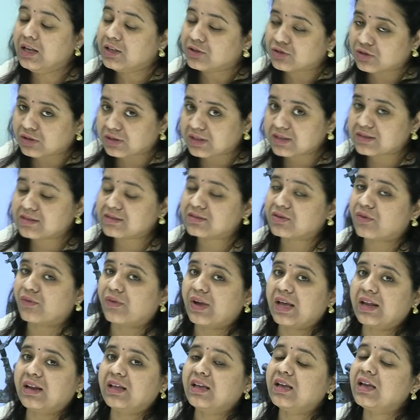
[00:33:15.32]
So this is a
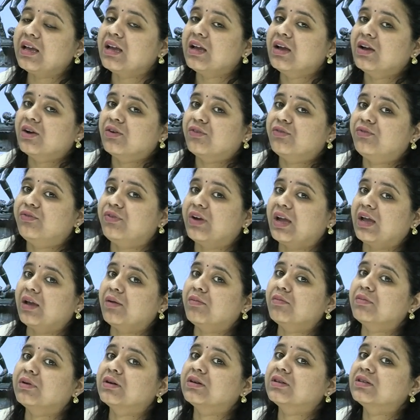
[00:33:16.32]
very
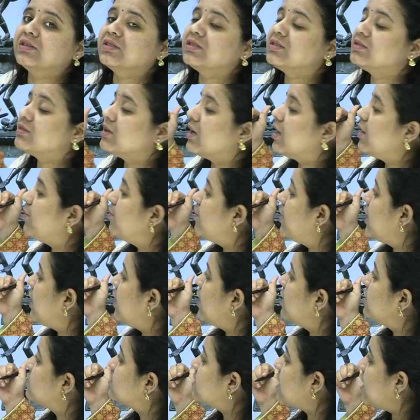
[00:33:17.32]
famous
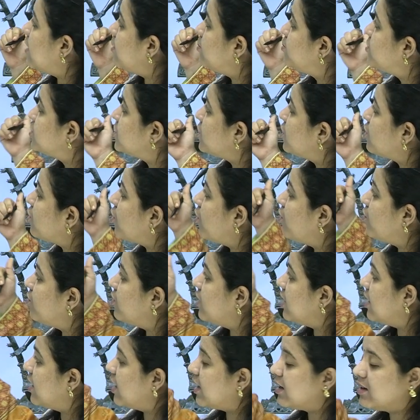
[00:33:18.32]
image sculpture of
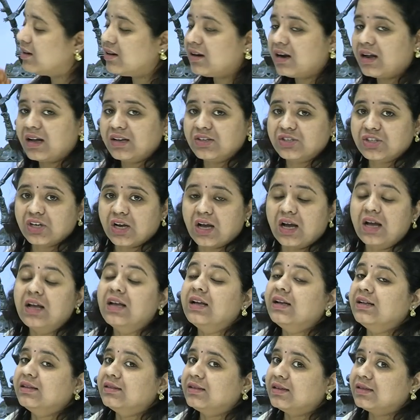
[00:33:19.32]
Nataraja,
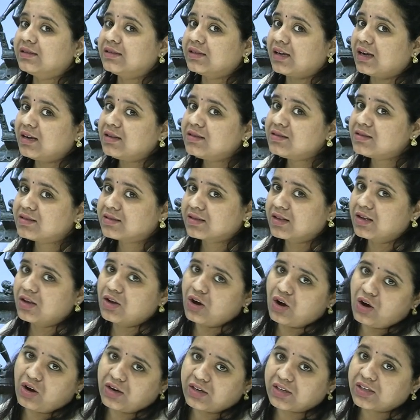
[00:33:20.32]
the dance
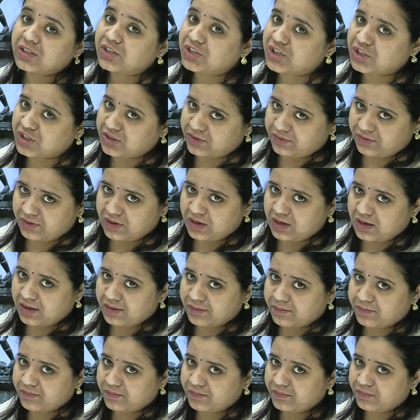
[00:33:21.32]
god Shiva.
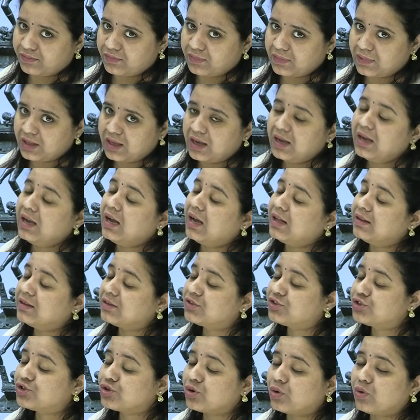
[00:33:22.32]
The
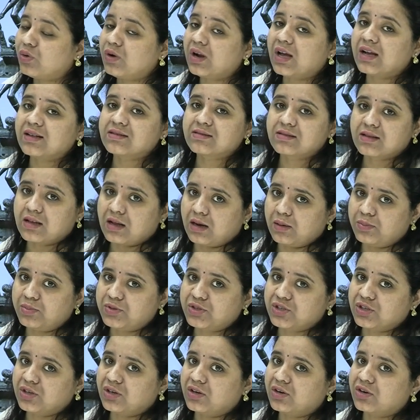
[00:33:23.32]
Chola
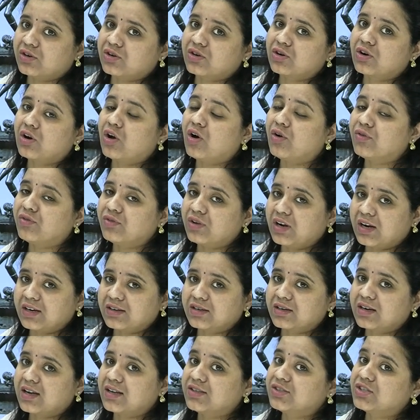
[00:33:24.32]
sculpture of
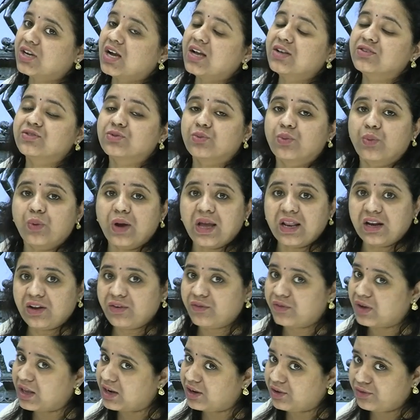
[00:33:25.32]
Nataraja is very,
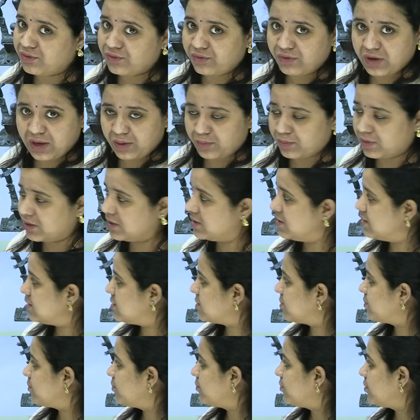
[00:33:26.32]
very
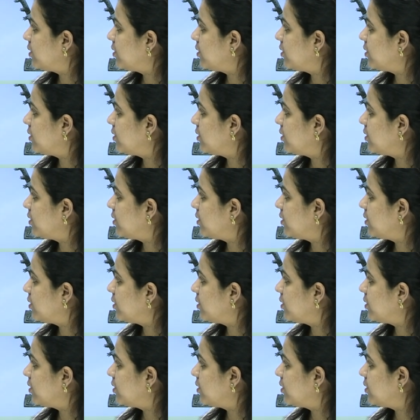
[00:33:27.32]
famous.